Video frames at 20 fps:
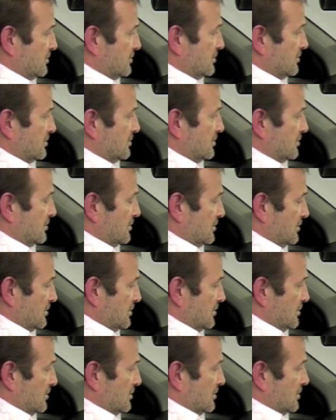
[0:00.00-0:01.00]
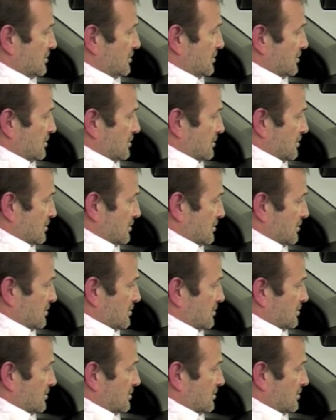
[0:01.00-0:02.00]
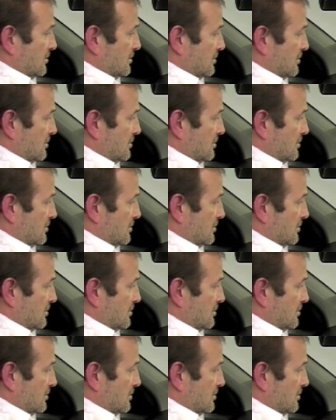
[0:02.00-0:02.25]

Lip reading: Nobody speaks.